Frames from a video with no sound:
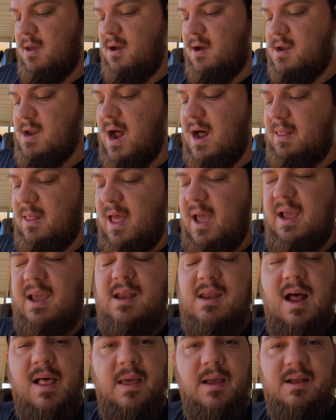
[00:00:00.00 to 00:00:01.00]
not like
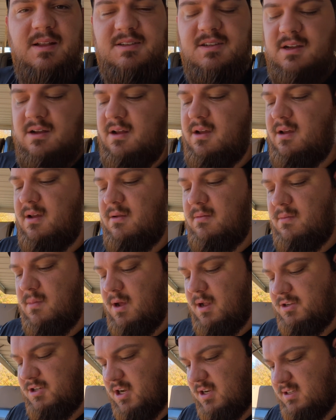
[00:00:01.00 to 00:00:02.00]
it's gonna
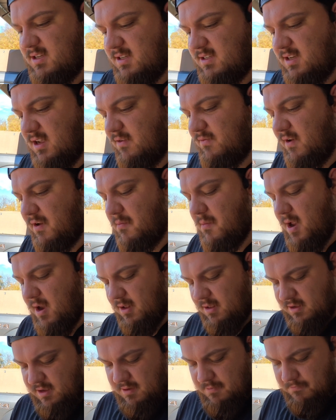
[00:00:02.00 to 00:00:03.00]
adjust itself
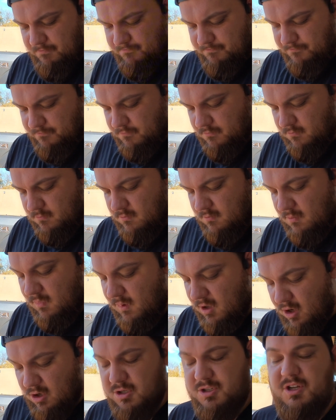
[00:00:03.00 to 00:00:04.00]
automatically,
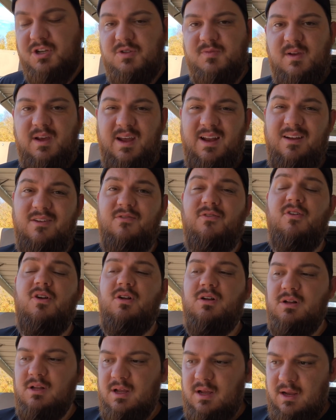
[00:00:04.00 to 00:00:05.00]
or excuse me,
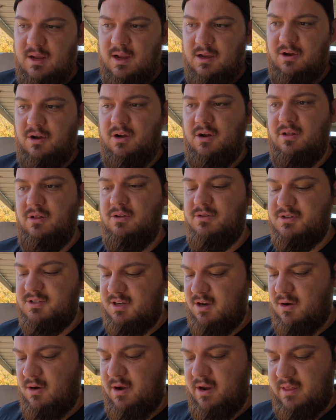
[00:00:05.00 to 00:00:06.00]
inadvertently, and you're gonna lose
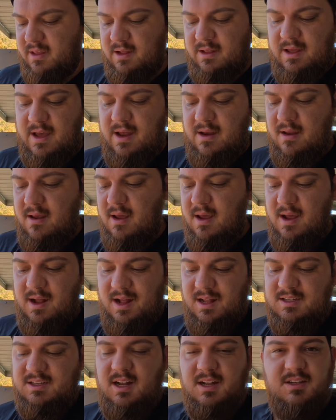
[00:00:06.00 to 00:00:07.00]
zero or anything like that.
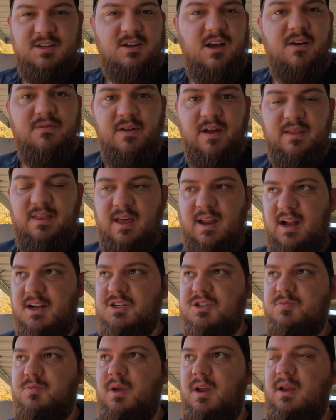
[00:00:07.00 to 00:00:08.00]
It's not soft like that. I
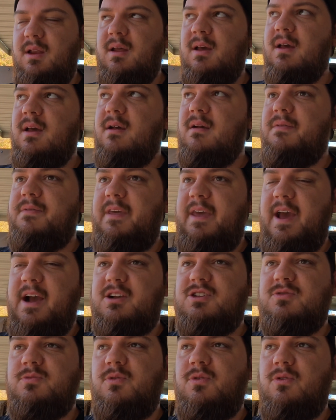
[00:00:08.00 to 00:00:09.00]
just mean the
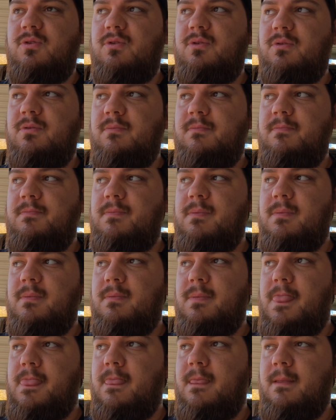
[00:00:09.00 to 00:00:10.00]
actual
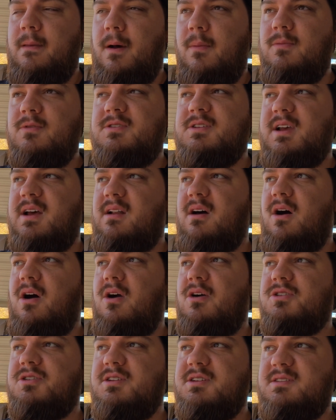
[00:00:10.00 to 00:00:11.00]
almost kind of
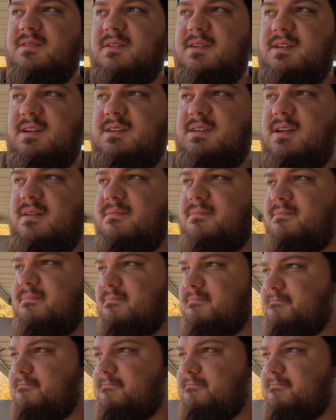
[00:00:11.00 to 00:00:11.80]
harshness of the detent.